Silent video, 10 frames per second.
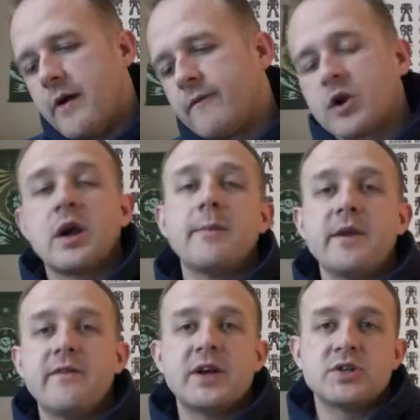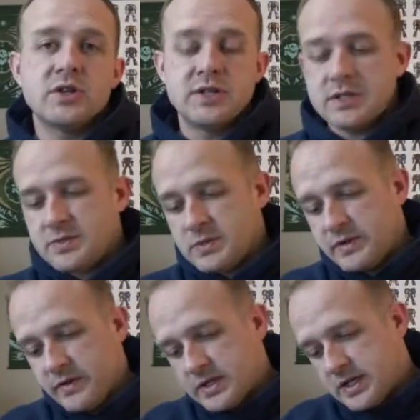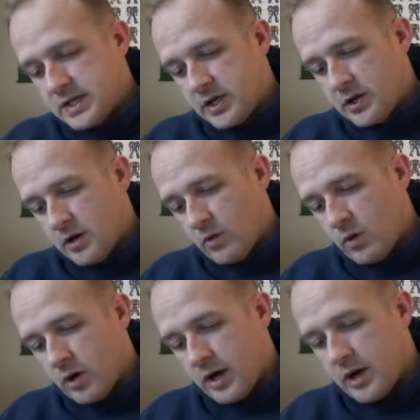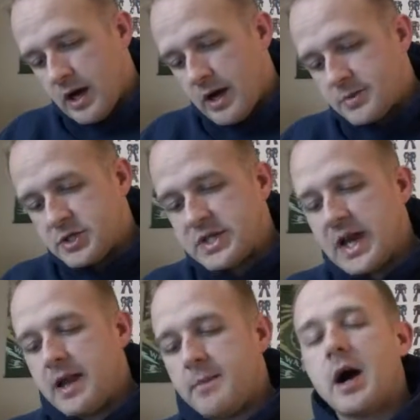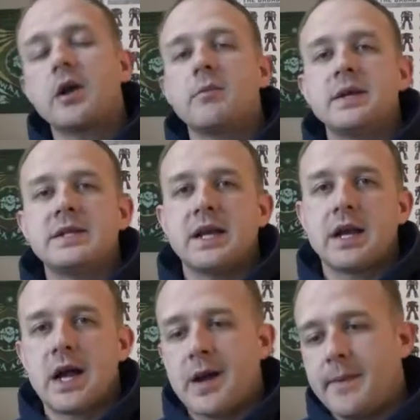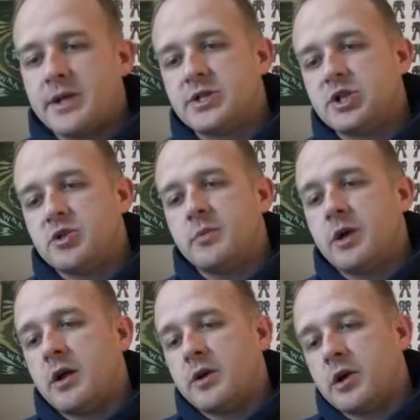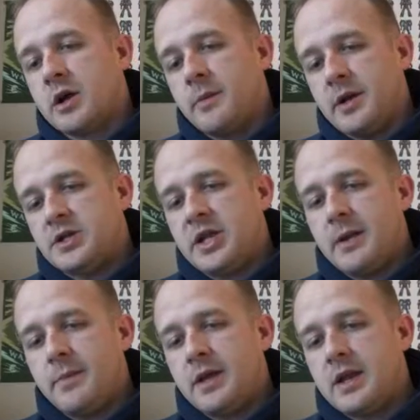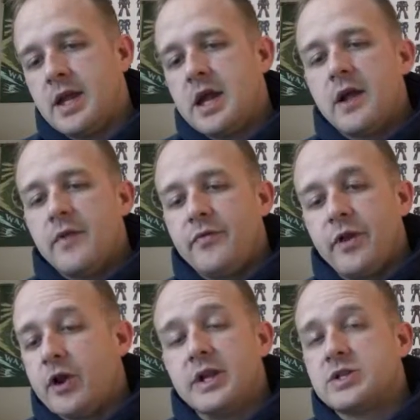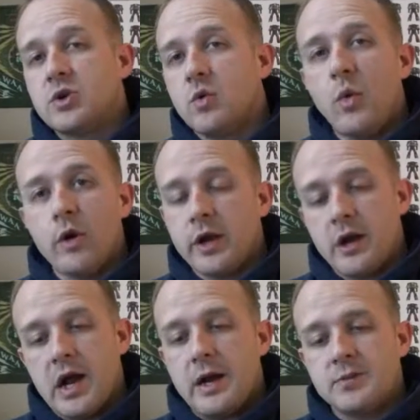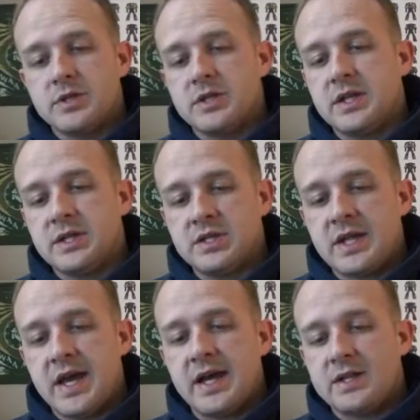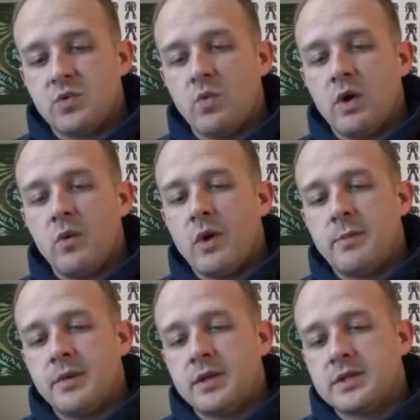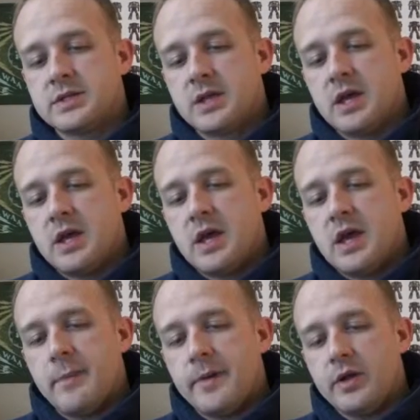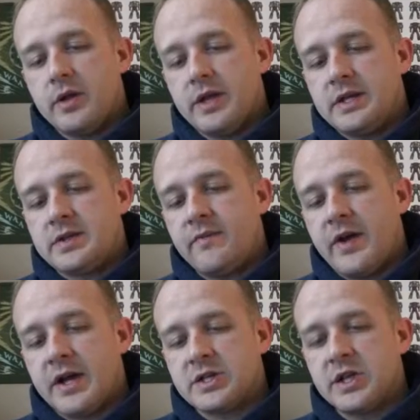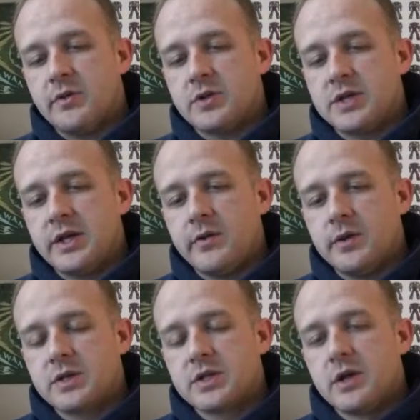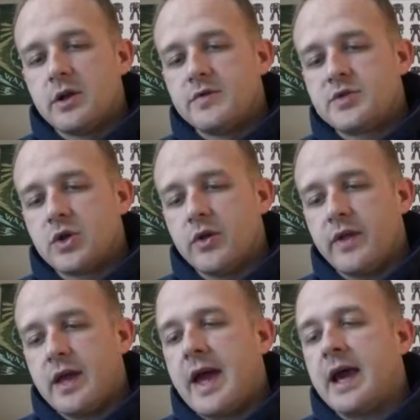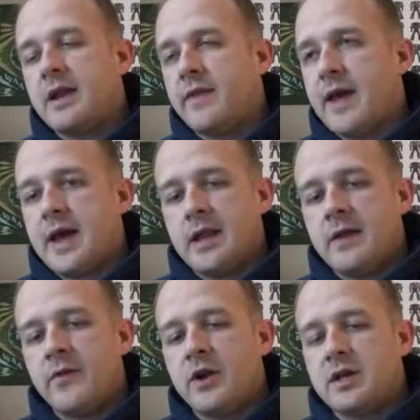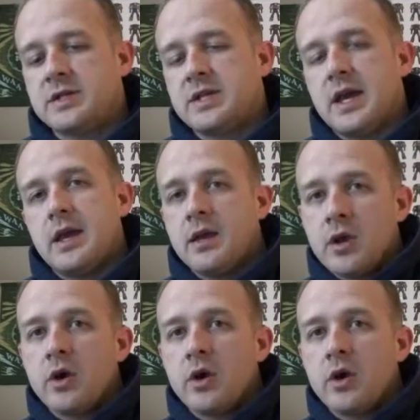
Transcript: for company veterans, it specifically says here under war gear options, any model may take a combat shield, but under company champion, there is no war gear options. It just has what weapons, abilities, and faction keywords. So they added that in there to say,